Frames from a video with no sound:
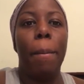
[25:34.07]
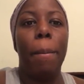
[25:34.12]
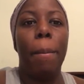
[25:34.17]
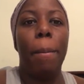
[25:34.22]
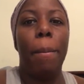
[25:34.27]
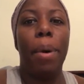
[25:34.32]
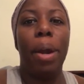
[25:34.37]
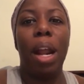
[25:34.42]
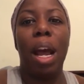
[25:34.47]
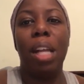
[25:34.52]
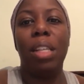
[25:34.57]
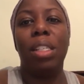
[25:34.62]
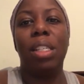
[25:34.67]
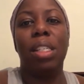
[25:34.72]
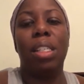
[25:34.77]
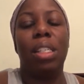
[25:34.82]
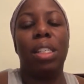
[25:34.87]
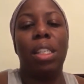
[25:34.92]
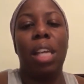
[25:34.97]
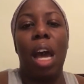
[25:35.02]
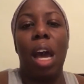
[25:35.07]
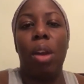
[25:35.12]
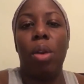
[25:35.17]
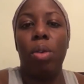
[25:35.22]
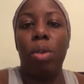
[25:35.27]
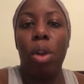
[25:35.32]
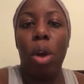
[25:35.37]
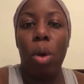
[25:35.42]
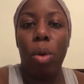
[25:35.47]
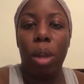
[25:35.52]
but I
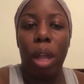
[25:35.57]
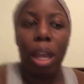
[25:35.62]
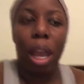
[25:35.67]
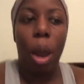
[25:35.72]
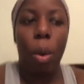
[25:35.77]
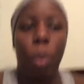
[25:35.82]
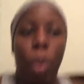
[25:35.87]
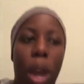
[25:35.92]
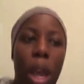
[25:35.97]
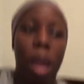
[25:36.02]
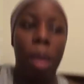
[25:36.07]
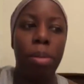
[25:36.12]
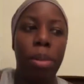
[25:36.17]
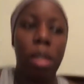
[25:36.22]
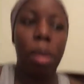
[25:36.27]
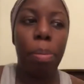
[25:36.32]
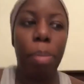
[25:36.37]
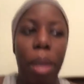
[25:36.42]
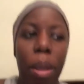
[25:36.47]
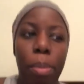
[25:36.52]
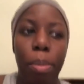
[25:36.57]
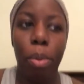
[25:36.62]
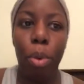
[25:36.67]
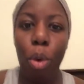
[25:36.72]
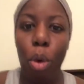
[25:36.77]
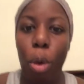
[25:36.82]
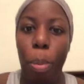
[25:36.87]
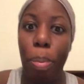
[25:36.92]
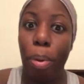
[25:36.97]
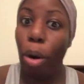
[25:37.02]
don't know. Like, I want him to be
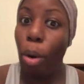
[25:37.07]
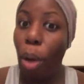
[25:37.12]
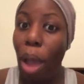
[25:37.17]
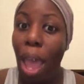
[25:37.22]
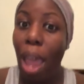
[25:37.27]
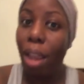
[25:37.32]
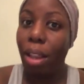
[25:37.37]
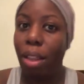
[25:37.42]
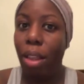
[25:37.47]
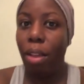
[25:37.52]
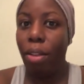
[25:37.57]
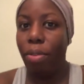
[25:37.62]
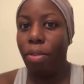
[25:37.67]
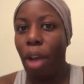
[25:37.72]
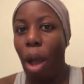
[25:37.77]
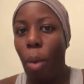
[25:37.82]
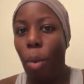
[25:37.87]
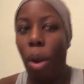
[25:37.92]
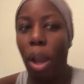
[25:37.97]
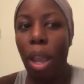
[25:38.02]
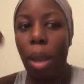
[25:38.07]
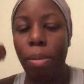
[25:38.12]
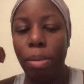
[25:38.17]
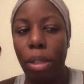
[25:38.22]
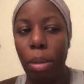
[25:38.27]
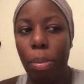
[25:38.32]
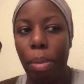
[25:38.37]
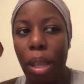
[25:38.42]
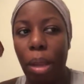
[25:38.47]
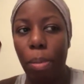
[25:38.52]
more proactive. I want him
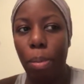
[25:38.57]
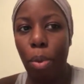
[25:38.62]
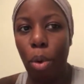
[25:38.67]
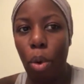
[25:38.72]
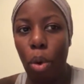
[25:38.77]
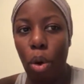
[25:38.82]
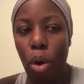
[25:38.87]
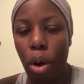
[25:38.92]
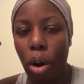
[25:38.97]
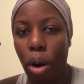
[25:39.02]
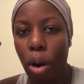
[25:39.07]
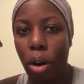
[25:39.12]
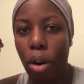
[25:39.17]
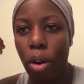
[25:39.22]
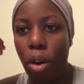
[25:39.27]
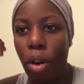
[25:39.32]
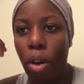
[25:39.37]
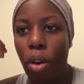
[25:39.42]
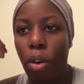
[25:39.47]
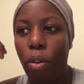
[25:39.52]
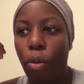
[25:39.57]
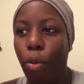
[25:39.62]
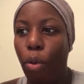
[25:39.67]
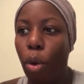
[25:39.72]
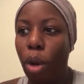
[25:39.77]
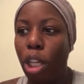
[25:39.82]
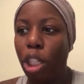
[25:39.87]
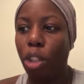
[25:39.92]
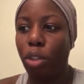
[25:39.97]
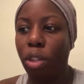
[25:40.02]
to be more
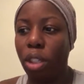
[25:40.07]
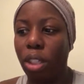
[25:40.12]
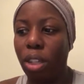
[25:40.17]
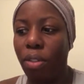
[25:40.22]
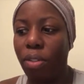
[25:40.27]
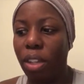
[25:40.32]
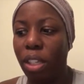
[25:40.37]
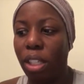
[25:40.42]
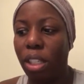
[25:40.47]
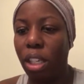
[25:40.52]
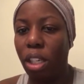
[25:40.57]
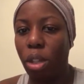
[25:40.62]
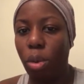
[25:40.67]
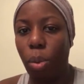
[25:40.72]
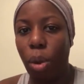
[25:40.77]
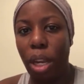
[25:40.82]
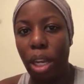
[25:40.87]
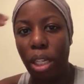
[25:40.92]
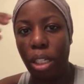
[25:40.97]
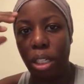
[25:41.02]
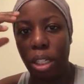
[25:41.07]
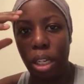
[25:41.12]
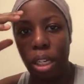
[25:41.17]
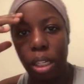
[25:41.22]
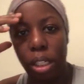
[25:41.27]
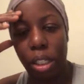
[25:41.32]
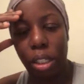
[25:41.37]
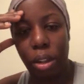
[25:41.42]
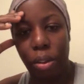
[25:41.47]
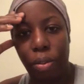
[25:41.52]
boisterous of the situation
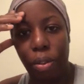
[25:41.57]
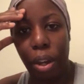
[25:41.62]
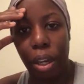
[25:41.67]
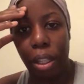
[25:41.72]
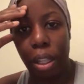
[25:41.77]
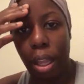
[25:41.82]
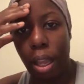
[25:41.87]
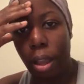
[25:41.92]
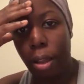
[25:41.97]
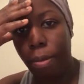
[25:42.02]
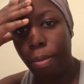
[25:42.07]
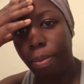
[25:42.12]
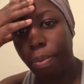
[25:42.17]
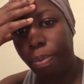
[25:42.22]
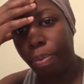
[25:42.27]
and stuff like that.